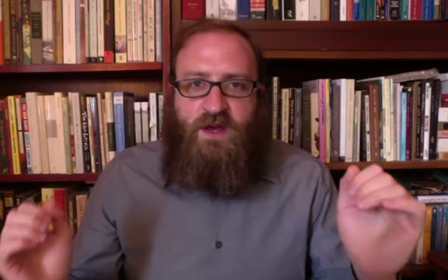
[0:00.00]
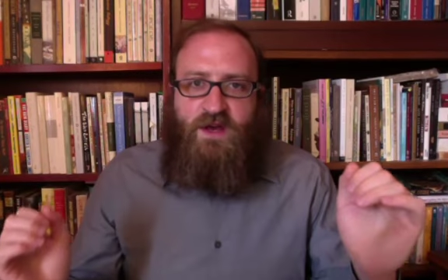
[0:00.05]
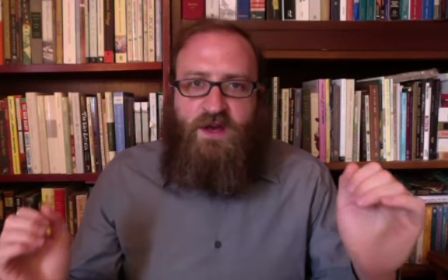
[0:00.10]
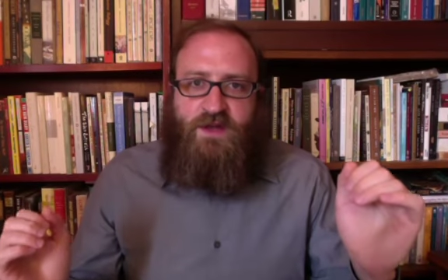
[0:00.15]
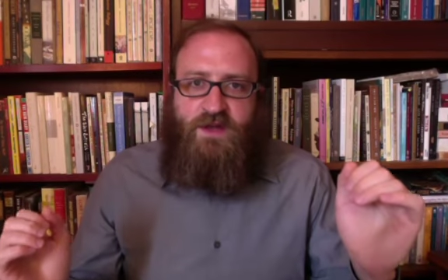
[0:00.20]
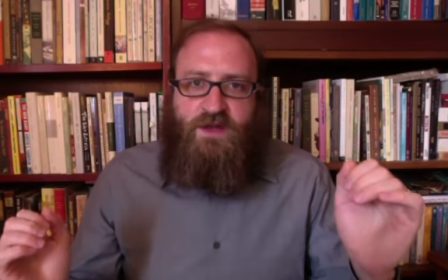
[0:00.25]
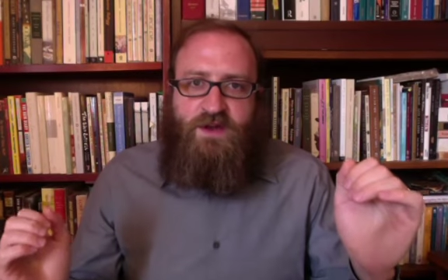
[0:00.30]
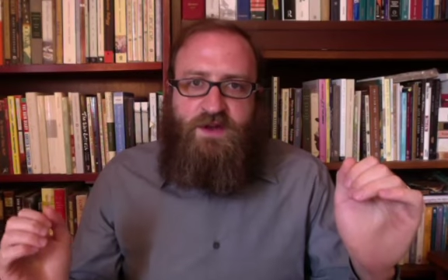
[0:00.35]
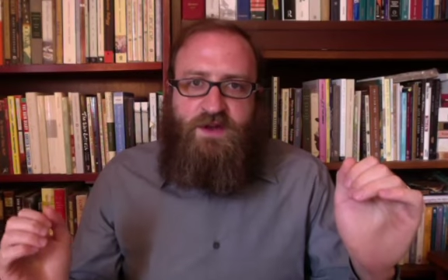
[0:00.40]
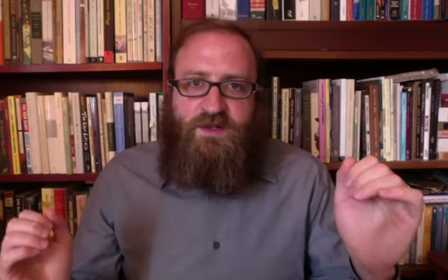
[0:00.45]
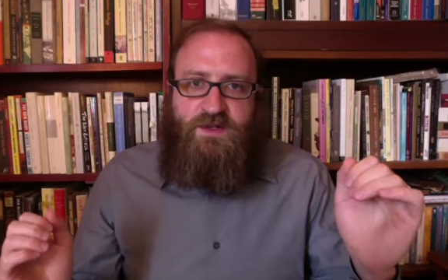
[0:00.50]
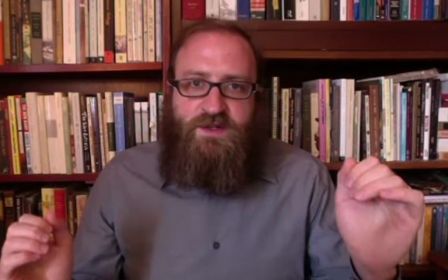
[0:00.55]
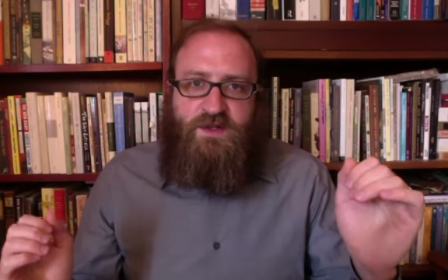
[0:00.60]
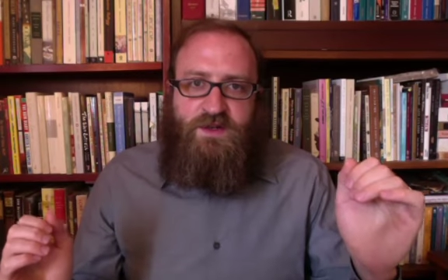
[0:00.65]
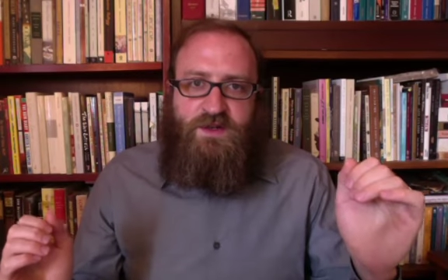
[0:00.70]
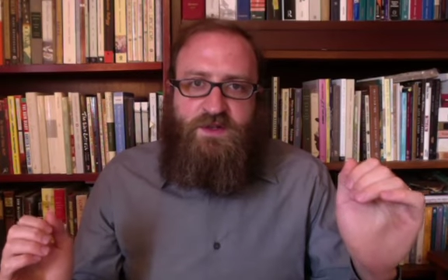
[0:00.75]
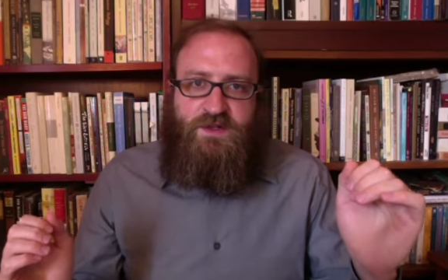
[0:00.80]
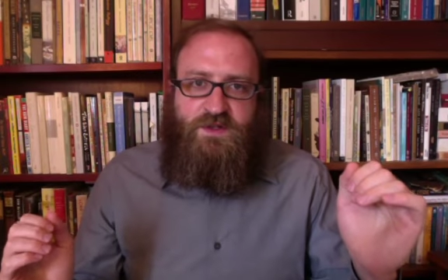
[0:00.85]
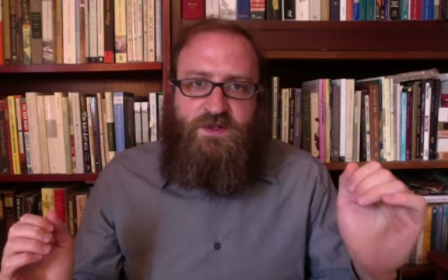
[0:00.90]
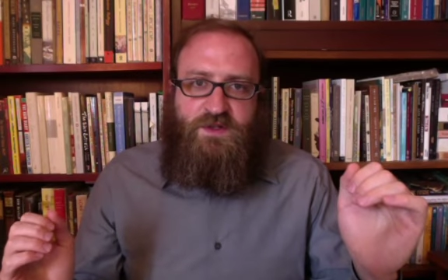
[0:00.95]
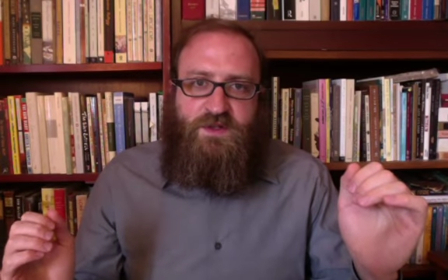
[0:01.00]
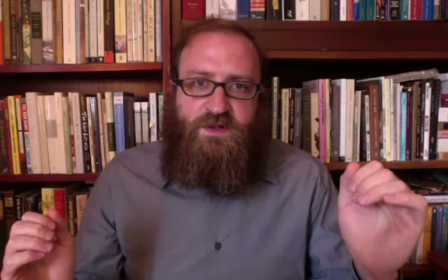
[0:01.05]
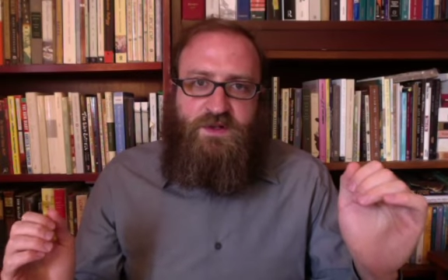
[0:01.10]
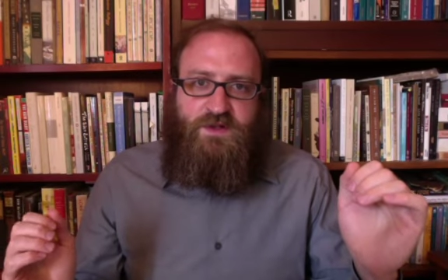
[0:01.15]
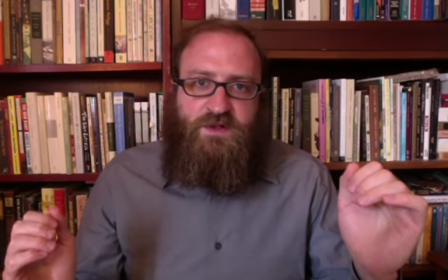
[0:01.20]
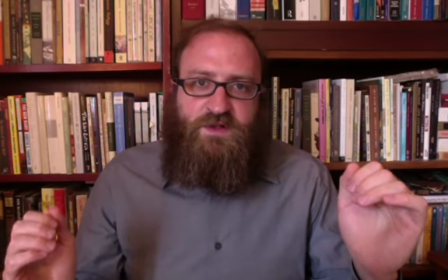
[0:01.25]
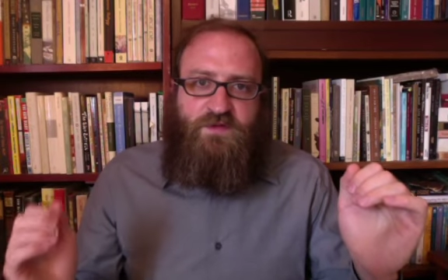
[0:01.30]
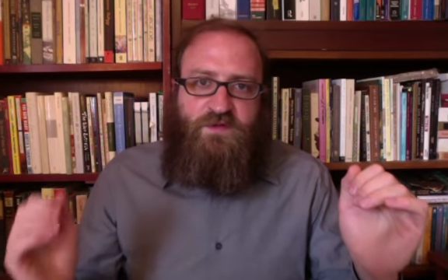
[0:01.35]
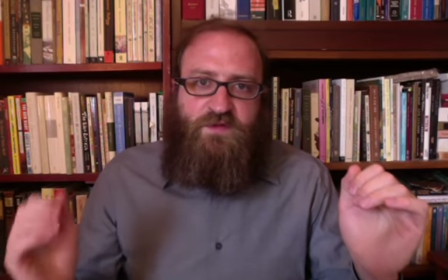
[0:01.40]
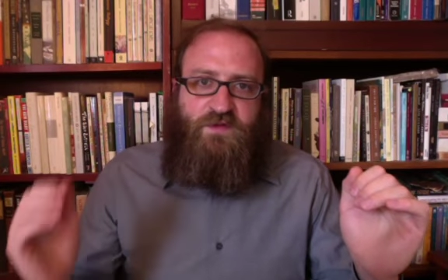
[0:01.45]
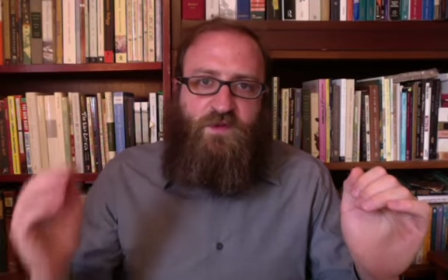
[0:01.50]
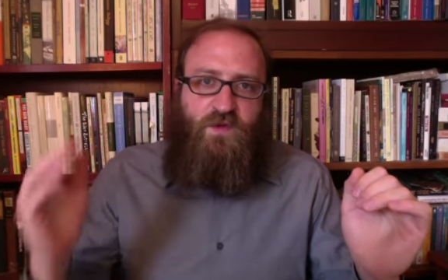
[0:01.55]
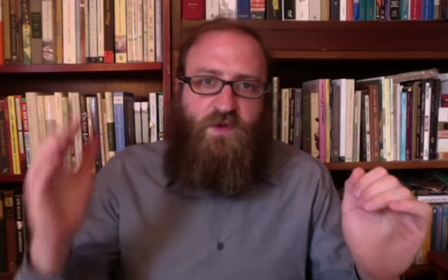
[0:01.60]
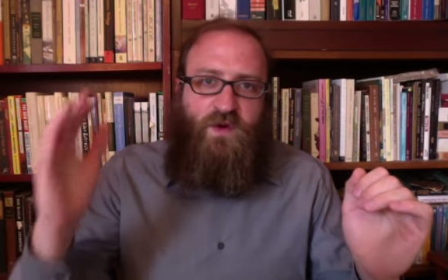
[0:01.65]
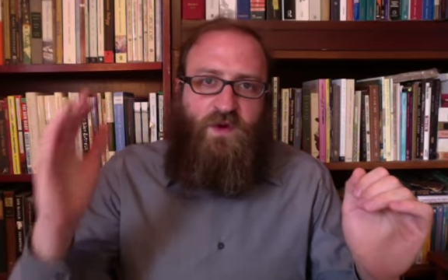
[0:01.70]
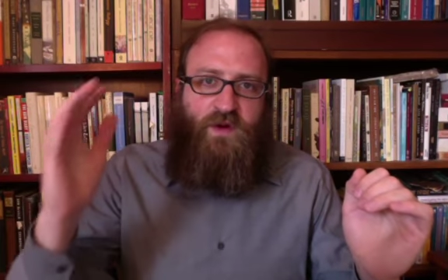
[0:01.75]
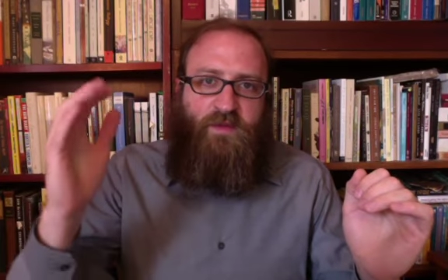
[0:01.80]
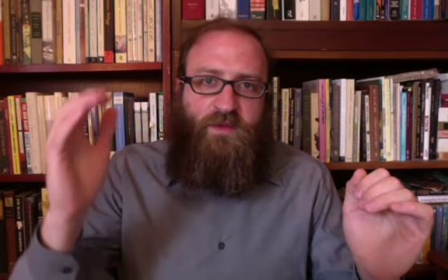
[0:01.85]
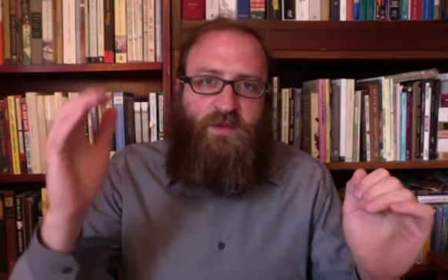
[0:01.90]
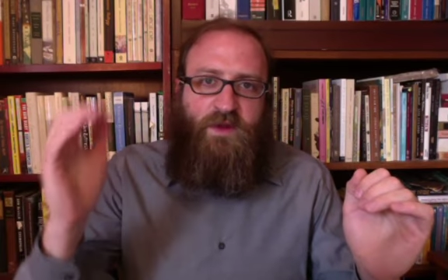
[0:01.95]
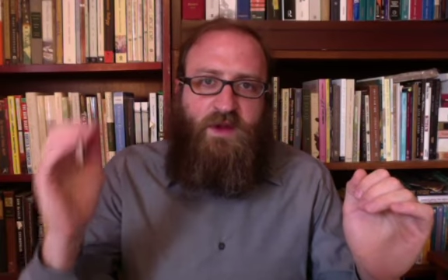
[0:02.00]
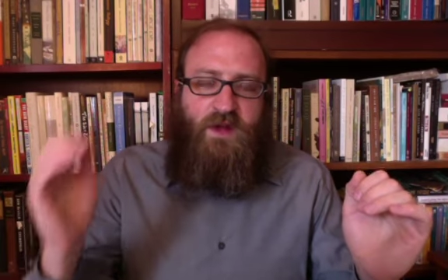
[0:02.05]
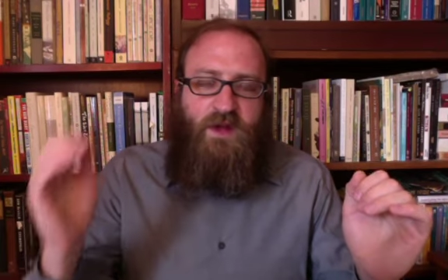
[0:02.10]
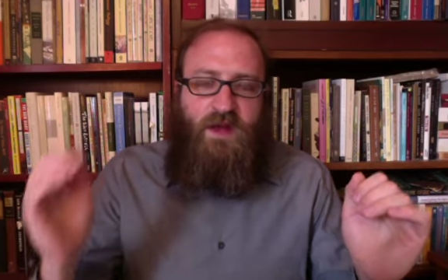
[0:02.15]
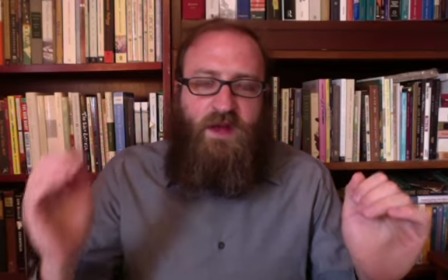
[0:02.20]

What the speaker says: there's form